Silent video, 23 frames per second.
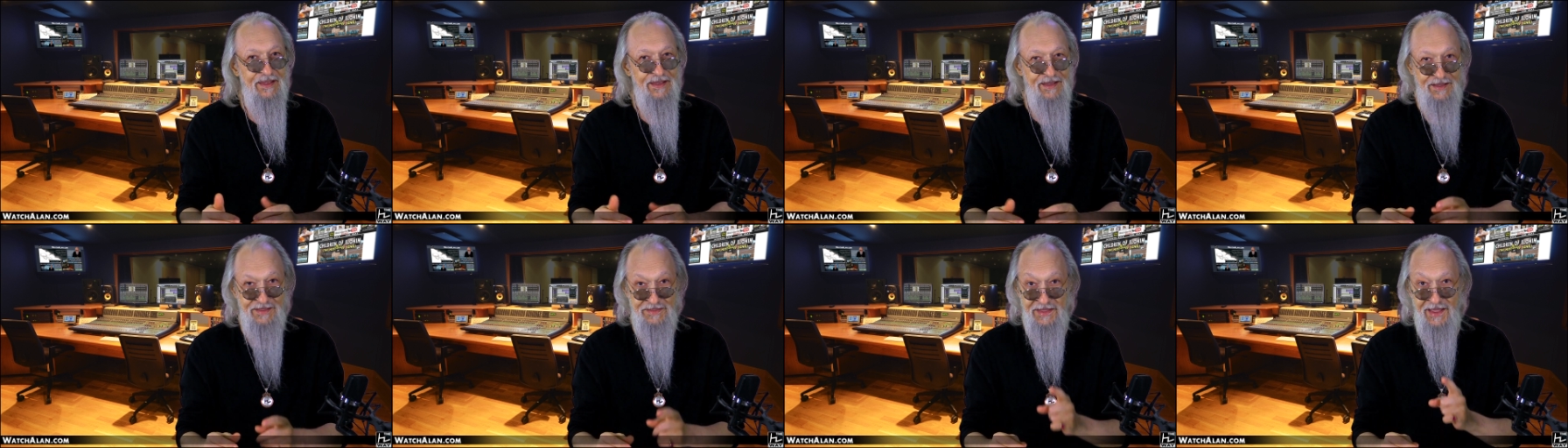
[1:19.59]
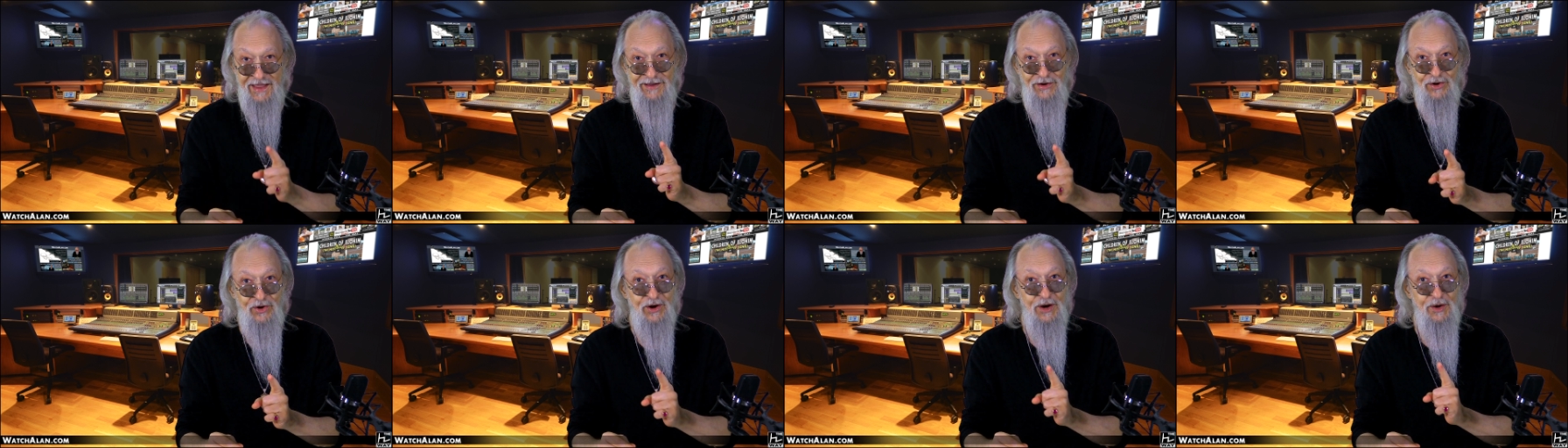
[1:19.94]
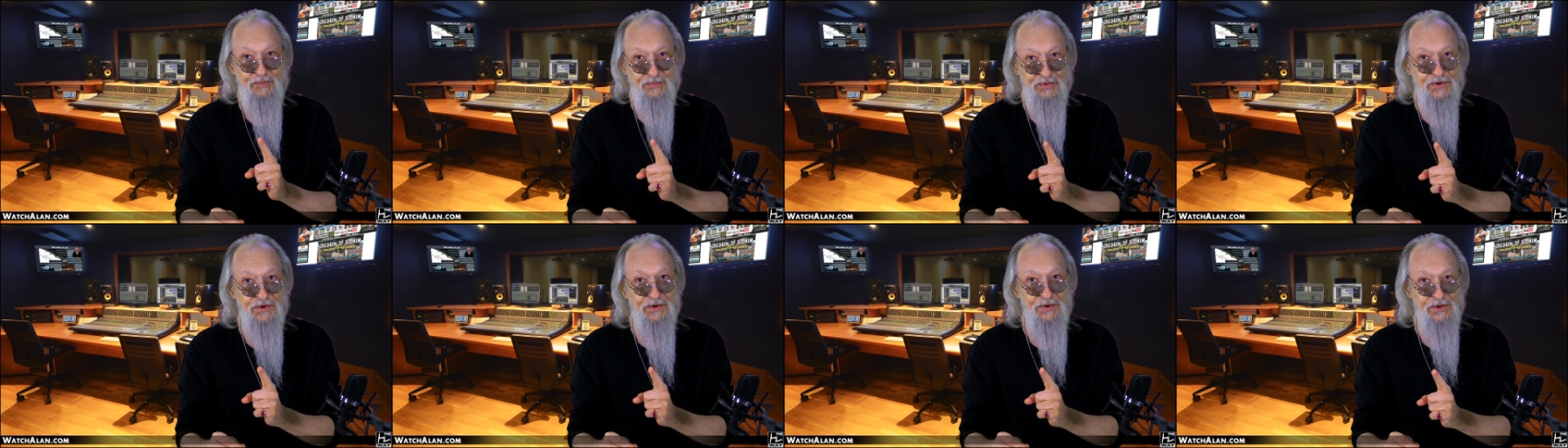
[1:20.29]
and they are
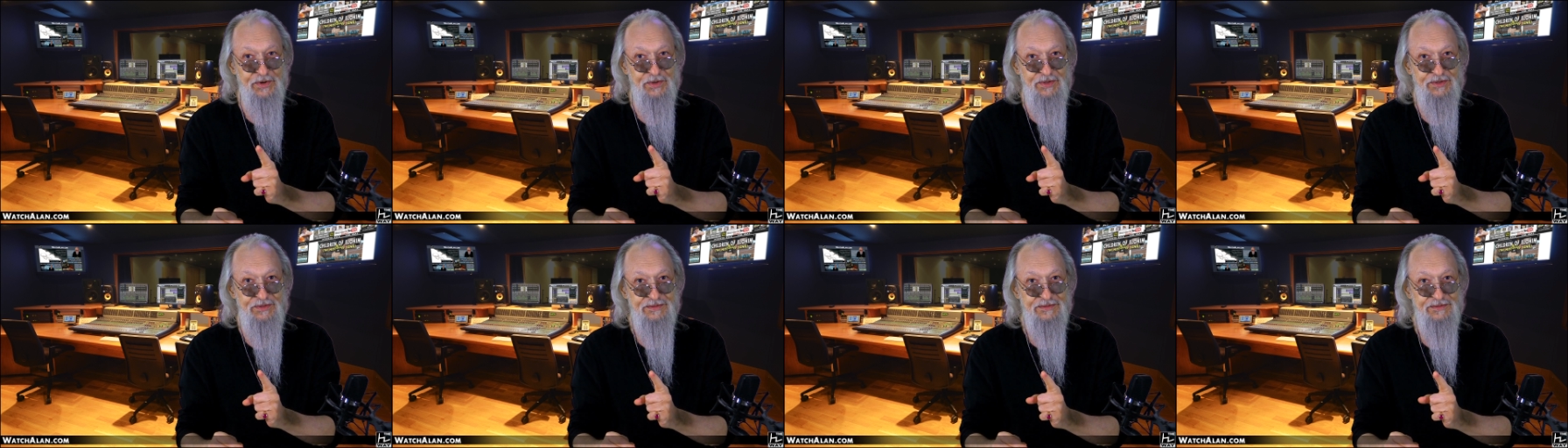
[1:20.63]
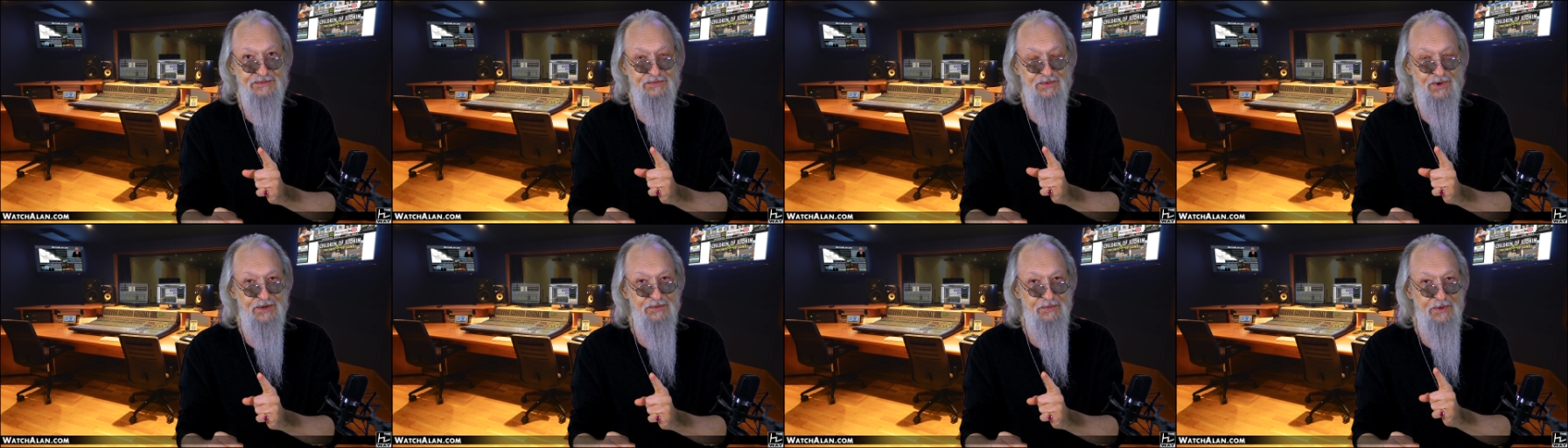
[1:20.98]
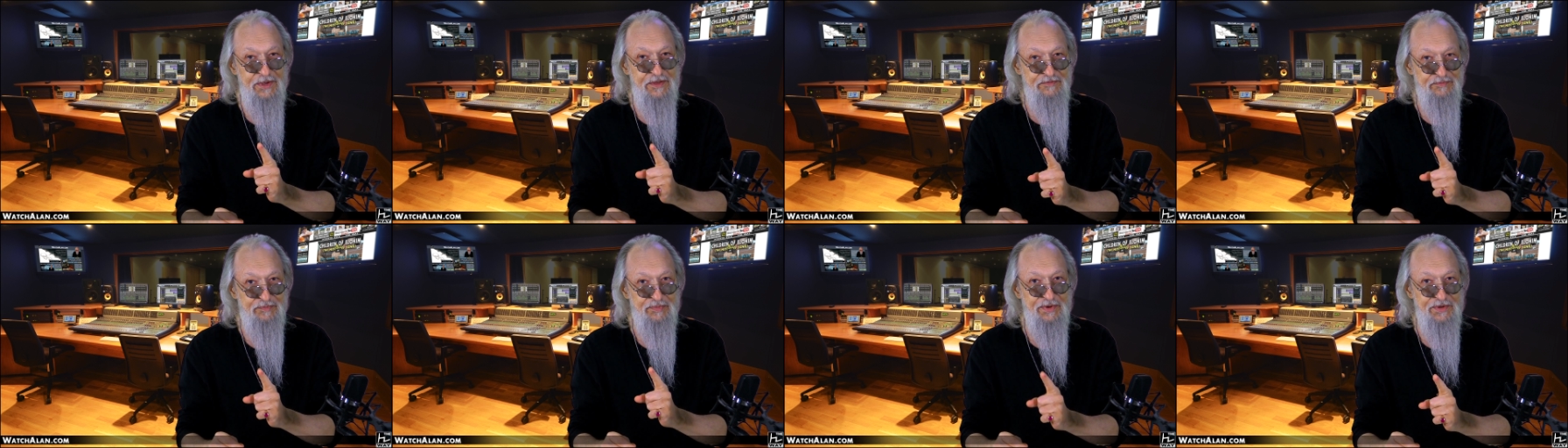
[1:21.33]
brutal, what
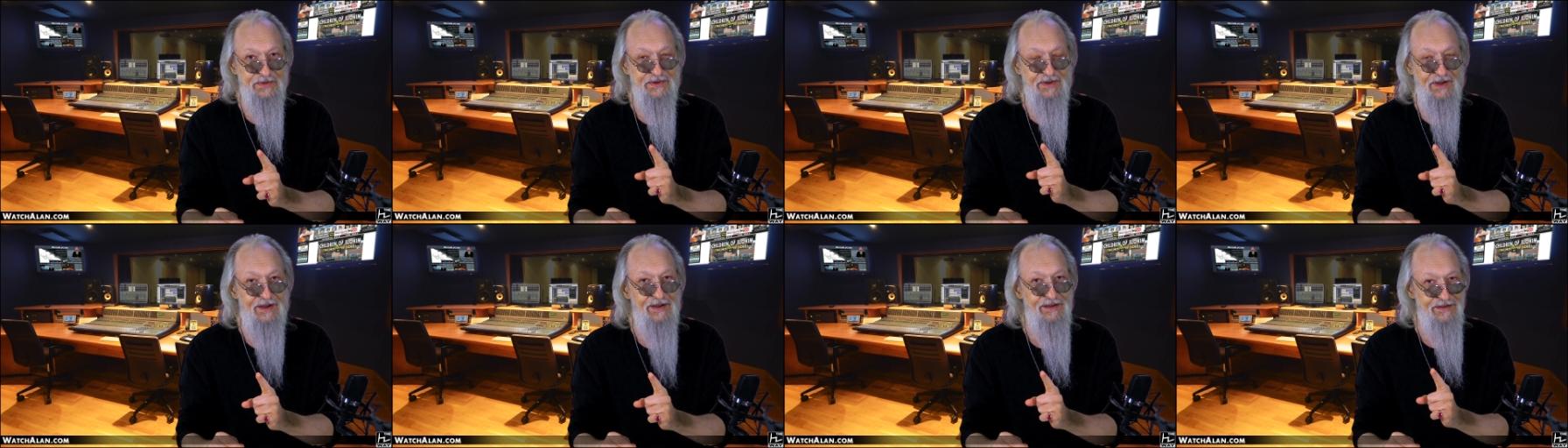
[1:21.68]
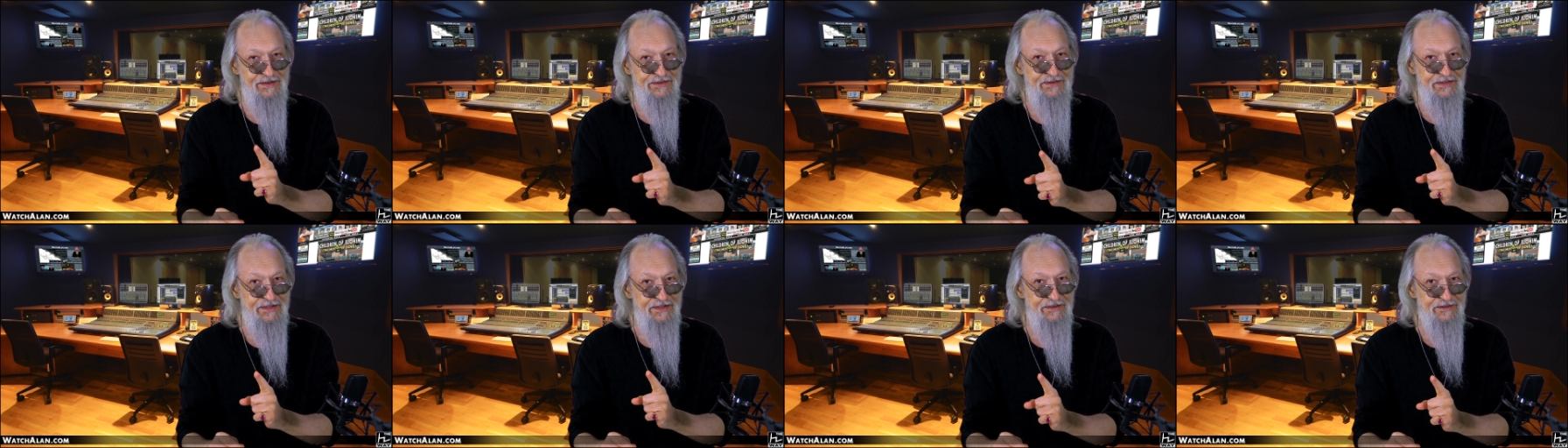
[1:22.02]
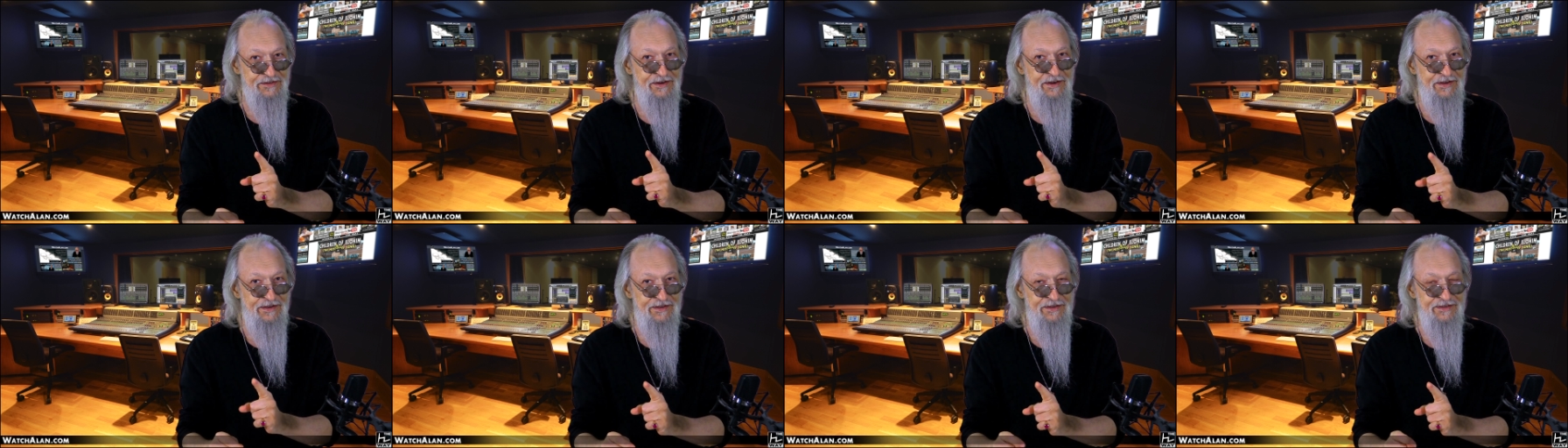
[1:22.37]
we've put on
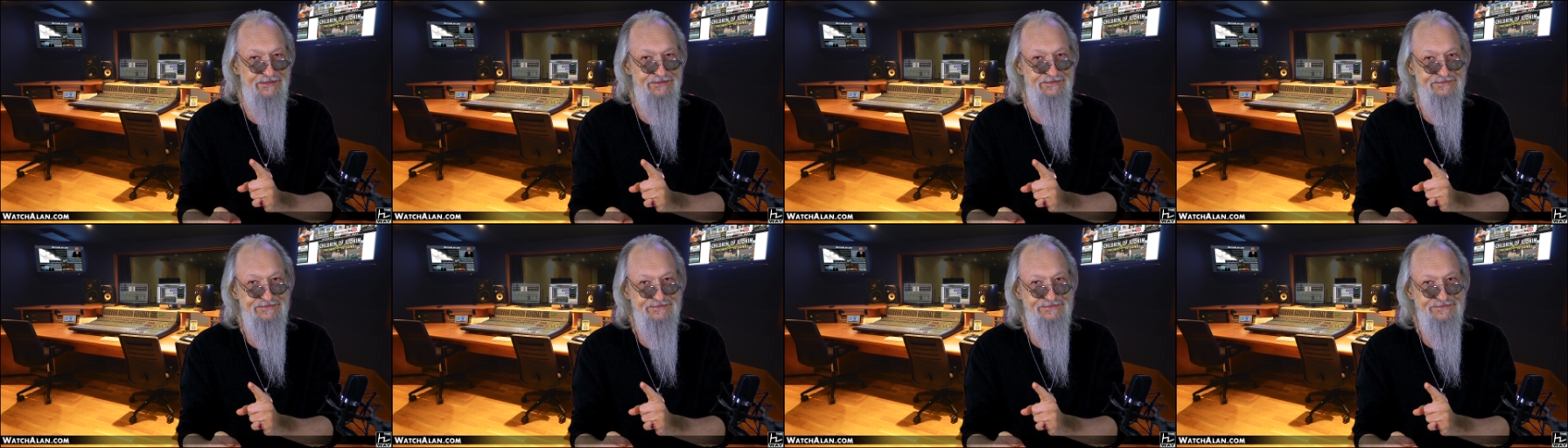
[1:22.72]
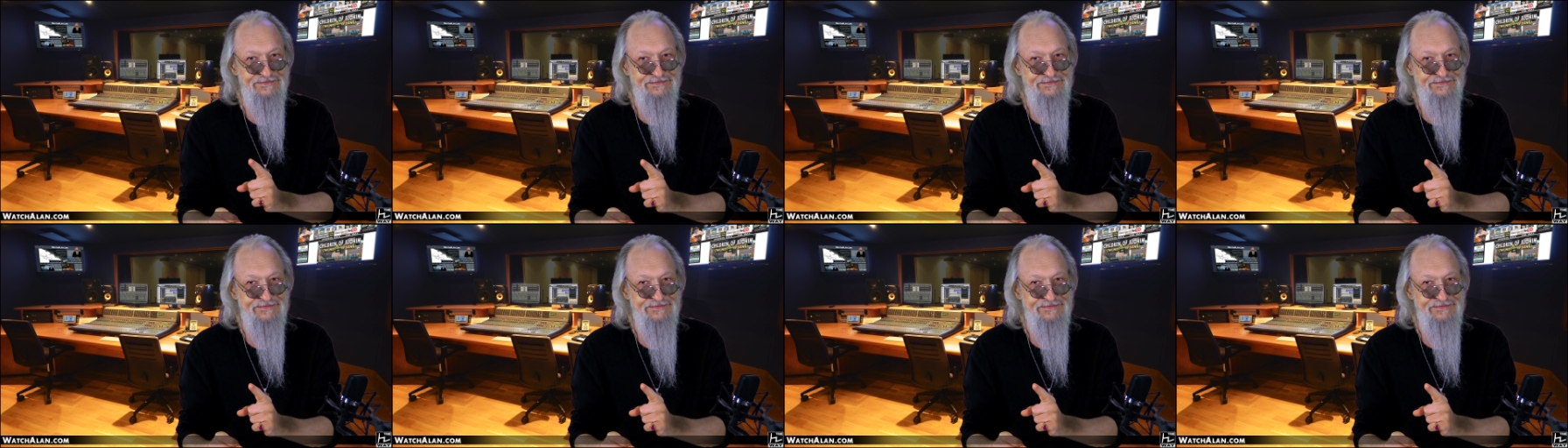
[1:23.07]
Iran,